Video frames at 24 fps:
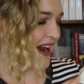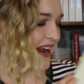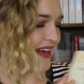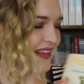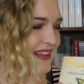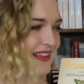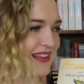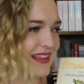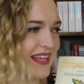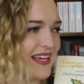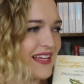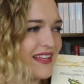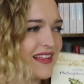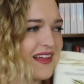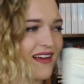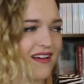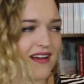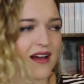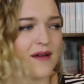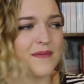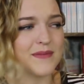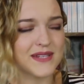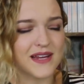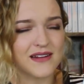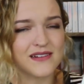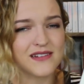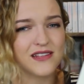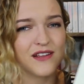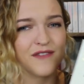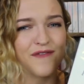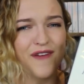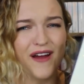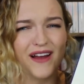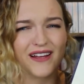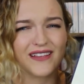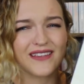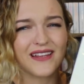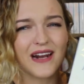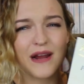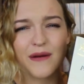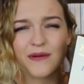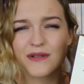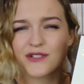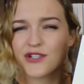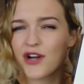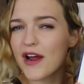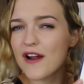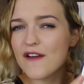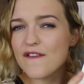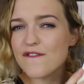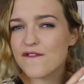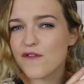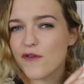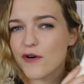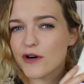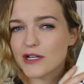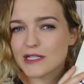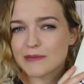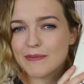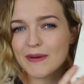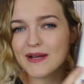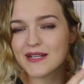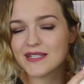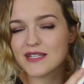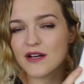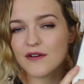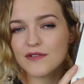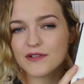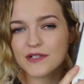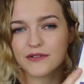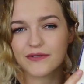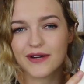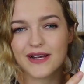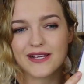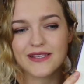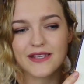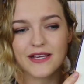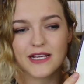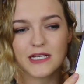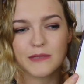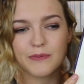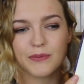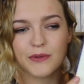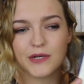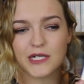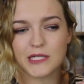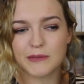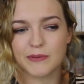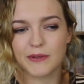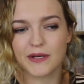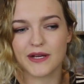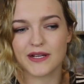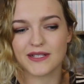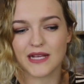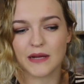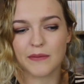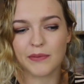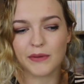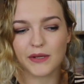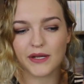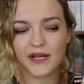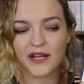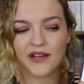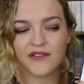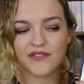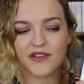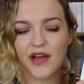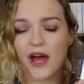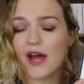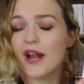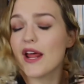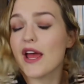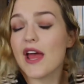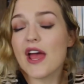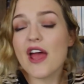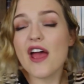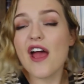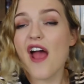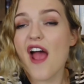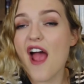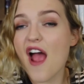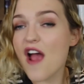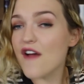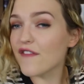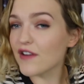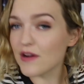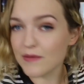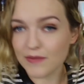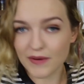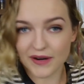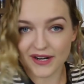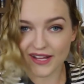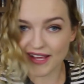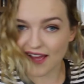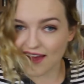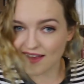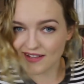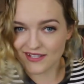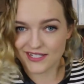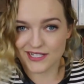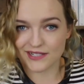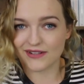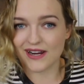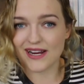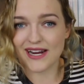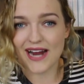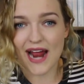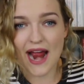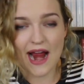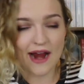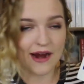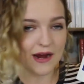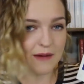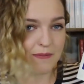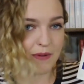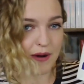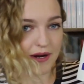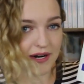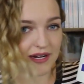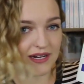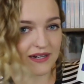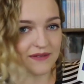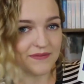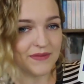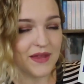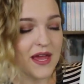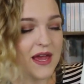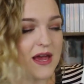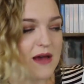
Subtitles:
and I think that comes down to the fact that I was trying to force myself to read these books because I believe that everybody has to read Harry Potter.